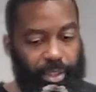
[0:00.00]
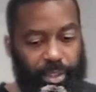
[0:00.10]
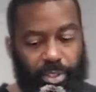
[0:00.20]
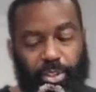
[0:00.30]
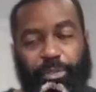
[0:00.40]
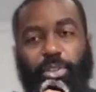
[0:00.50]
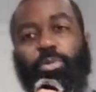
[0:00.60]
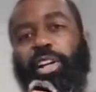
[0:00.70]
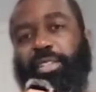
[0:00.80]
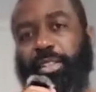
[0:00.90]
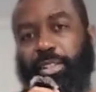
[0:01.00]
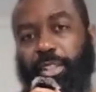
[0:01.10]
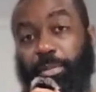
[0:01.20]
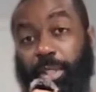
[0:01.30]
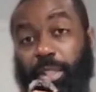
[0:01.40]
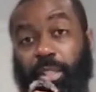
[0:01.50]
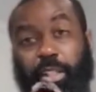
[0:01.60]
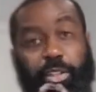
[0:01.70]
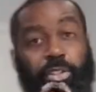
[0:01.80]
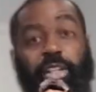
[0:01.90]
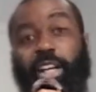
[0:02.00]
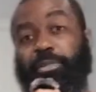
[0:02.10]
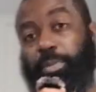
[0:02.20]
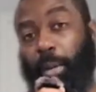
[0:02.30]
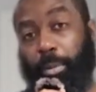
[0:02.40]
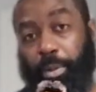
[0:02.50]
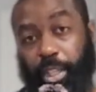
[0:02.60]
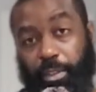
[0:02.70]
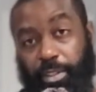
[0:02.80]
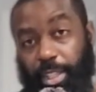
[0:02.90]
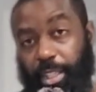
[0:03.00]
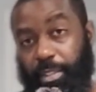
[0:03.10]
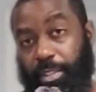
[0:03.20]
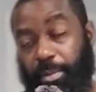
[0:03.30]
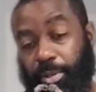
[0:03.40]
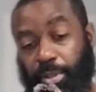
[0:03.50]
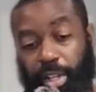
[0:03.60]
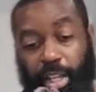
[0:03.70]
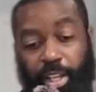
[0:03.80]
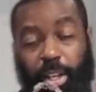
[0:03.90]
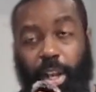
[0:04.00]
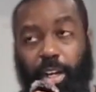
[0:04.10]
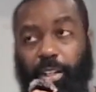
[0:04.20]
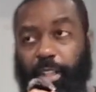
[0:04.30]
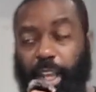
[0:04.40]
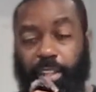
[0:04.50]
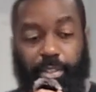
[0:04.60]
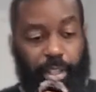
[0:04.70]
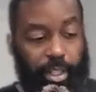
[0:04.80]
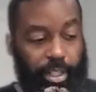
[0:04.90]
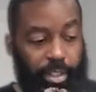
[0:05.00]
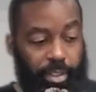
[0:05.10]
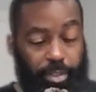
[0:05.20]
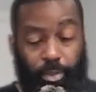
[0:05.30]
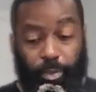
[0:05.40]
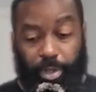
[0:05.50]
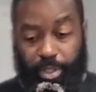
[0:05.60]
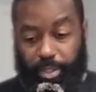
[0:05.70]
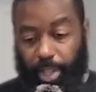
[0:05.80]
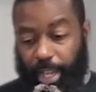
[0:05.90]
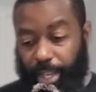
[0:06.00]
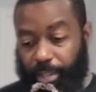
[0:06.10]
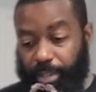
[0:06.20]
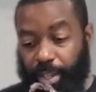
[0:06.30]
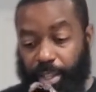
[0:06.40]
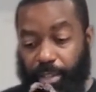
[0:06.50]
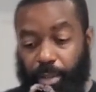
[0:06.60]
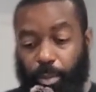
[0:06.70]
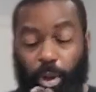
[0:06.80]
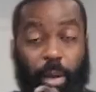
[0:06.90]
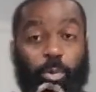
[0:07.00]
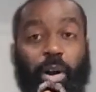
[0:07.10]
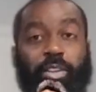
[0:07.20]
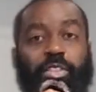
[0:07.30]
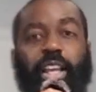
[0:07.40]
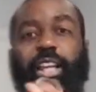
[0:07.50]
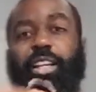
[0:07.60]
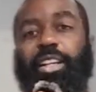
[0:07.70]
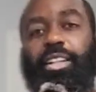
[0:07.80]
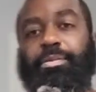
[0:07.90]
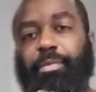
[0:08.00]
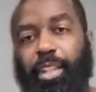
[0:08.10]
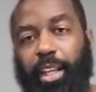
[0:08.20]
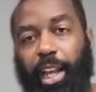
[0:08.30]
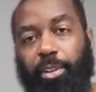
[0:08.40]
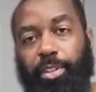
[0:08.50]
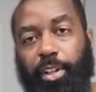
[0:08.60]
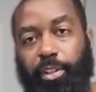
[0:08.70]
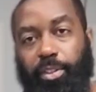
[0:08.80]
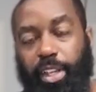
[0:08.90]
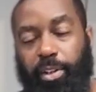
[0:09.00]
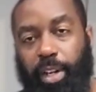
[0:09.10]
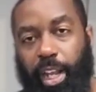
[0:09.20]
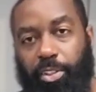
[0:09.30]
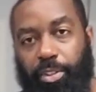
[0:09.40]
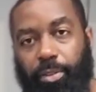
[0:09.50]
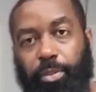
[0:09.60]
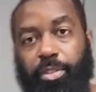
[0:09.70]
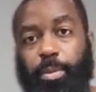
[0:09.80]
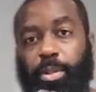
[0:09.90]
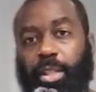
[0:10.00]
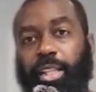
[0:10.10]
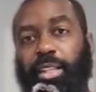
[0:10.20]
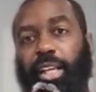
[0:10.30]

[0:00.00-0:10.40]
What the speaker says: there's a few ways that this can be done. Now, you guys probably have seen similar case studies and stories and watch like House Hunters International or something like